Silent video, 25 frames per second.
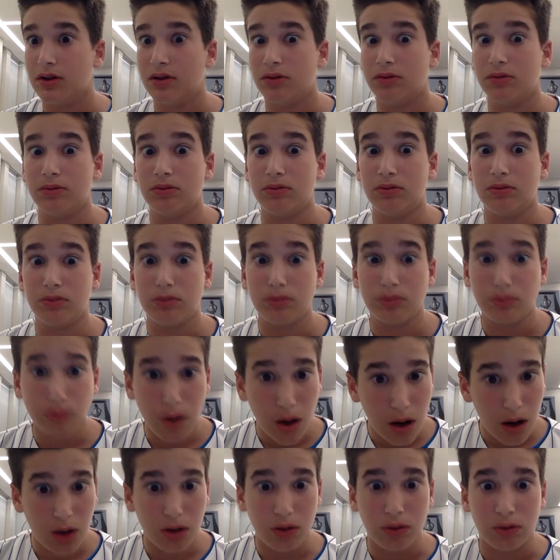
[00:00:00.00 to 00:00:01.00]

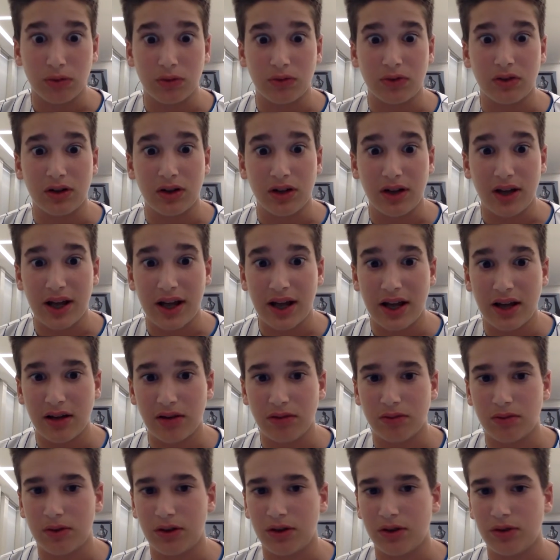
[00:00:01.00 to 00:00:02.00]
whoa,
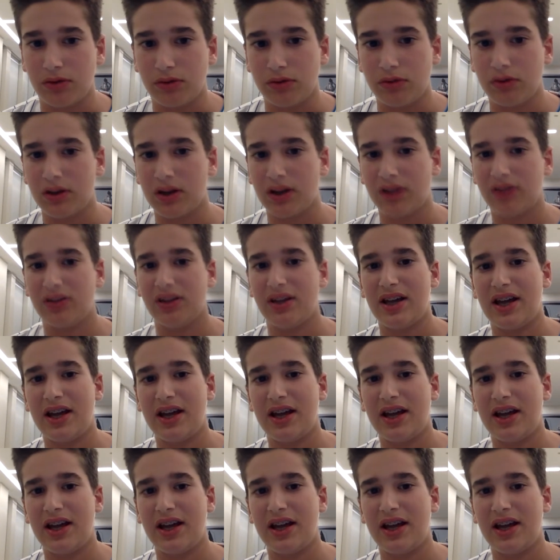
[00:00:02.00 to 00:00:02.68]
when you look at the